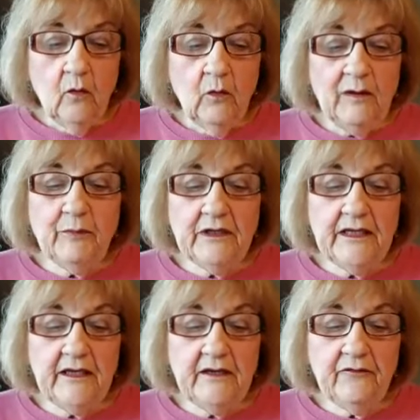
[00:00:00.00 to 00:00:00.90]
One
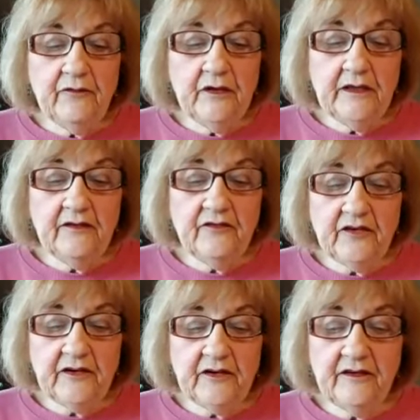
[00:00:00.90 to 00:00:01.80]
belief in
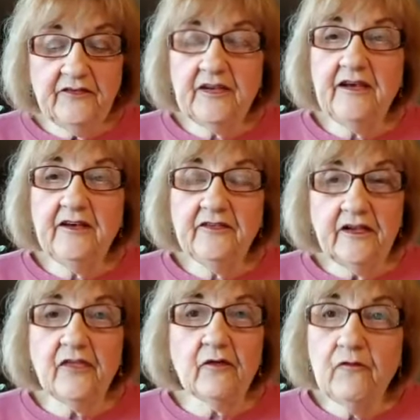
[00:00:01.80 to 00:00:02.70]
sickness takes
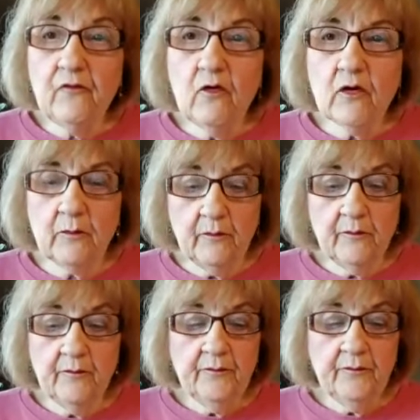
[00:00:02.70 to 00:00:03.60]
another form.
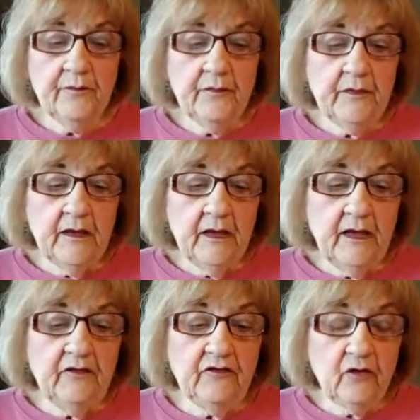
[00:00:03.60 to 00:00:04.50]

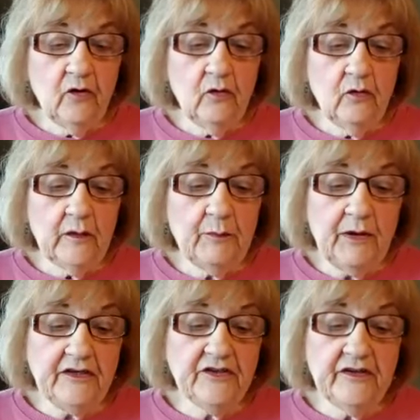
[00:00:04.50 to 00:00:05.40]
And so the
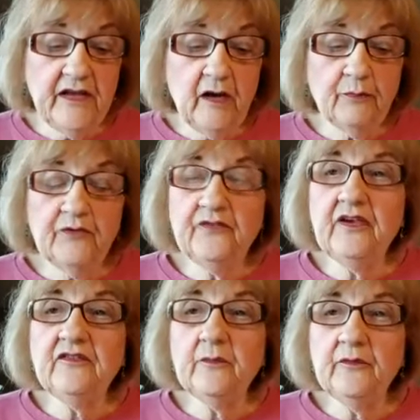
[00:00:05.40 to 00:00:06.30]
patient now
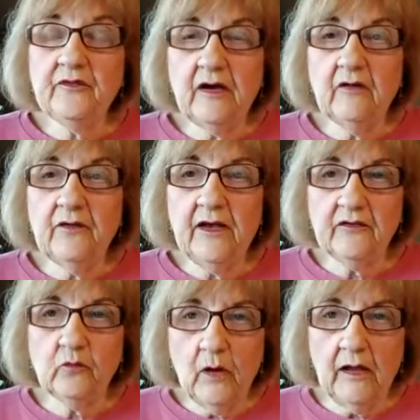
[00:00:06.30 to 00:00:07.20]
perceives himself
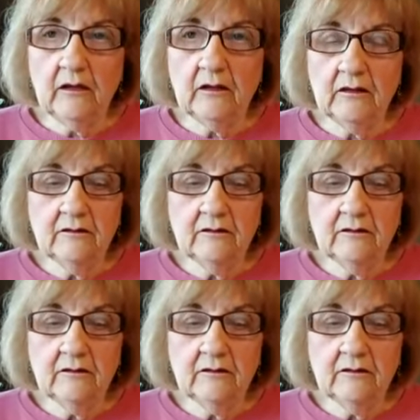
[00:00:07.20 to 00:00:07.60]
as well.